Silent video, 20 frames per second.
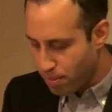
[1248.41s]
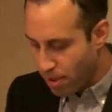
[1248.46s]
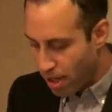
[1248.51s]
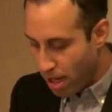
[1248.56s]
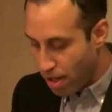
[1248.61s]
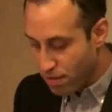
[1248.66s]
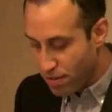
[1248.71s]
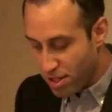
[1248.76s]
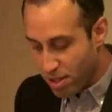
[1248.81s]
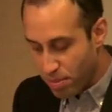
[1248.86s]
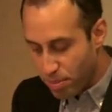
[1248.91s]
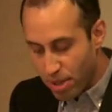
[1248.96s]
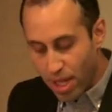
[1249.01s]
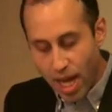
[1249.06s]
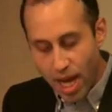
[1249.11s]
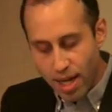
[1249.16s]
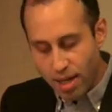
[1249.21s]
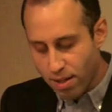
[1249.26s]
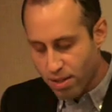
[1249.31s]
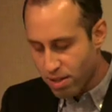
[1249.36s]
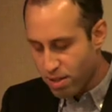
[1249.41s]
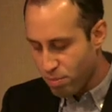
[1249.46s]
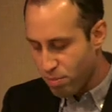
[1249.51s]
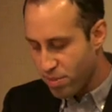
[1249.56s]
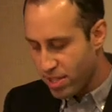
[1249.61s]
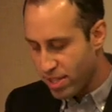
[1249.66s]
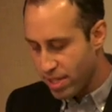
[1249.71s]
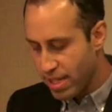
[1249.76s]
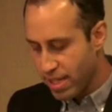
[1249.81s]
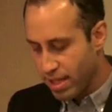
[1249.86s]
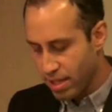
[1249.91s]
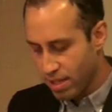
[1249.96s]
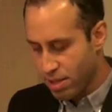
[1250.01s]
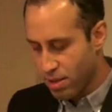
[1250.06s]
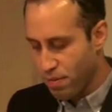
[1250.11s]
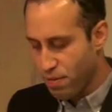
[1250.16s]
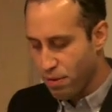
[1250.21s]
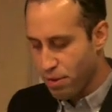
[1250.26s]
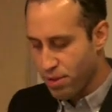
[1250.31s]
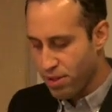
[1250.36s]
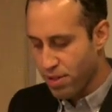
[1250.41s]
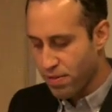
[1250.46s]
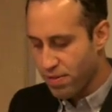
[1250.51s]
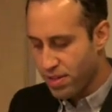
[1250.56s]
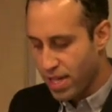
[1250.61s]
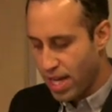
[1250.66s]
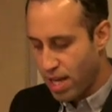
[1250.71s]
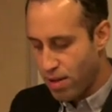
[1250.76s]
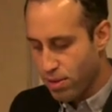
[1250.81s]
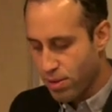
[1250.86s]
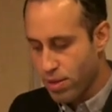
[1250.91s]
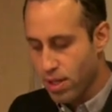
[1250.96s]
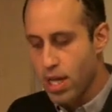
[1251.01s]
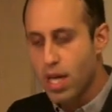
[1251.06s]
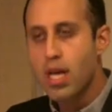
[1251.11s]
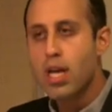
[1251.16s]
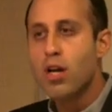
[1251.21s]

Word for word: of suppliers of Masika's subversive sounds,